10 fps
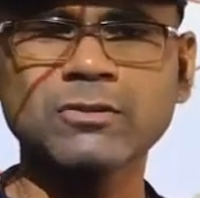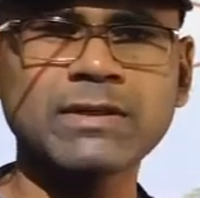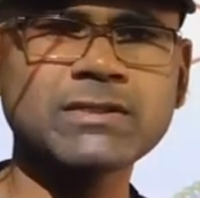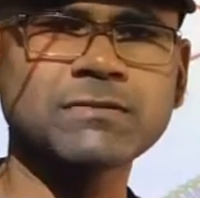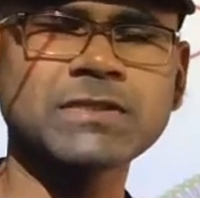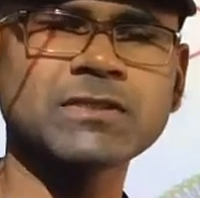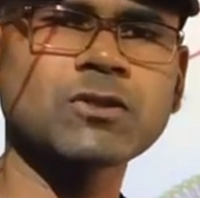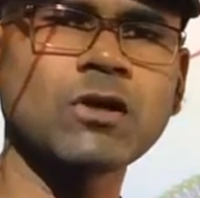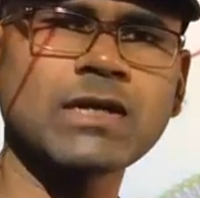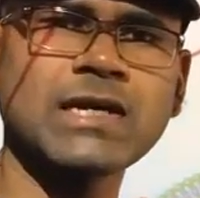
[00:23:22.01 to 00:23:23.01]
which is called
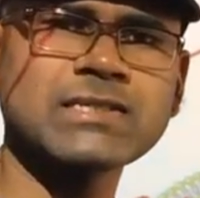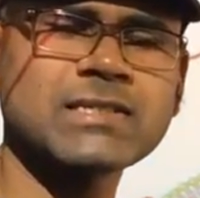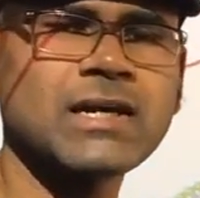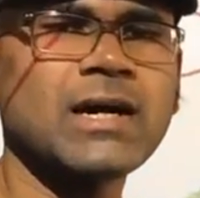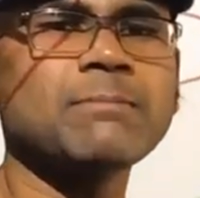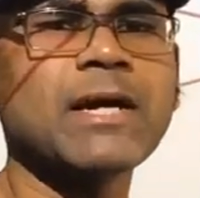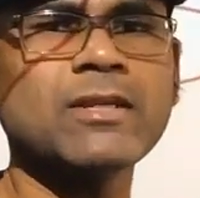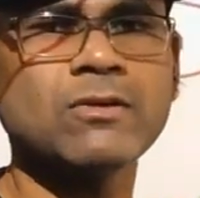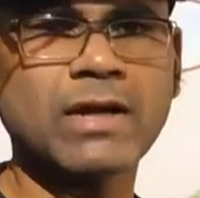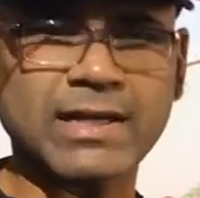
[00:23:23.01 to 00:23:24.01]
as amino
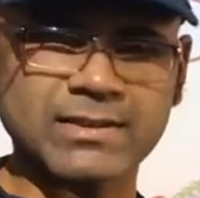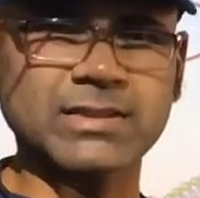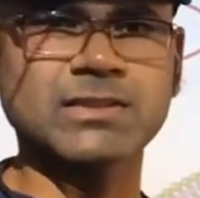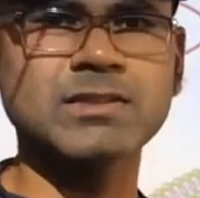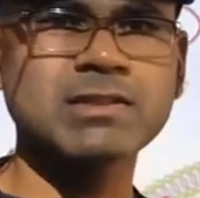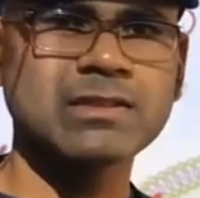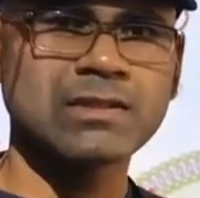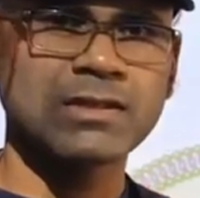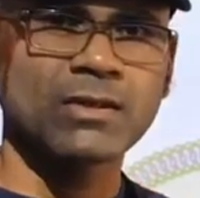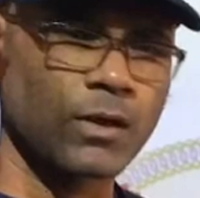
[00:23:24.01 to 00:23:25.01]
acids.
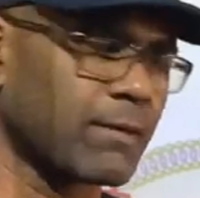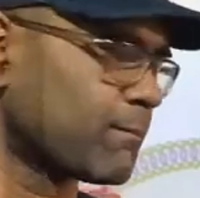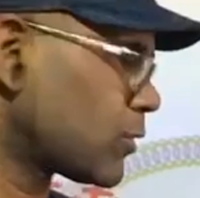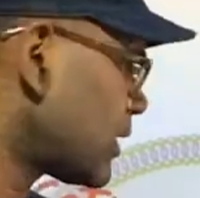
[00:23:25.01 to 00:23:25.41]
Okay, so that we